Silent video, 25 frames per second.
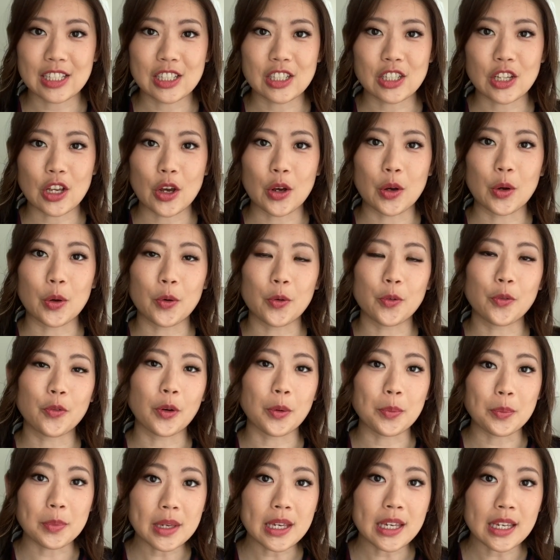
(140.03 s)
So
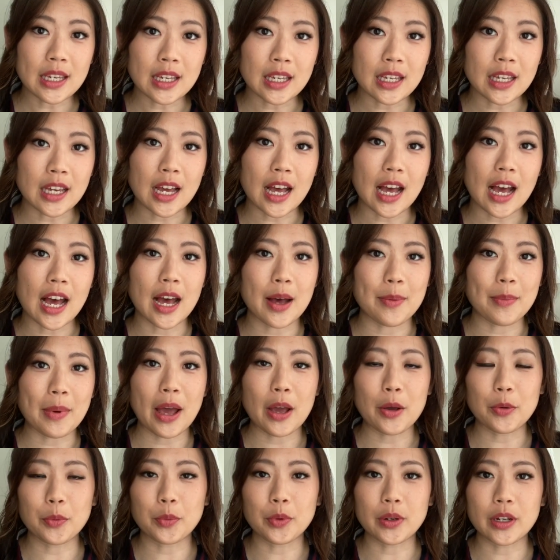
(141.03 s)
for me, um,
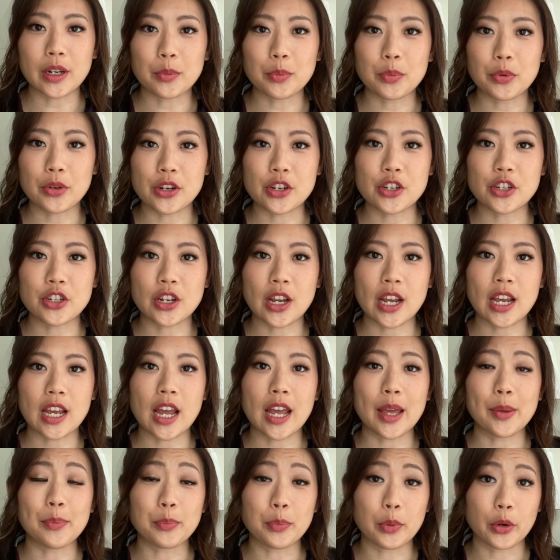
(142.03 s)
I would appreciate a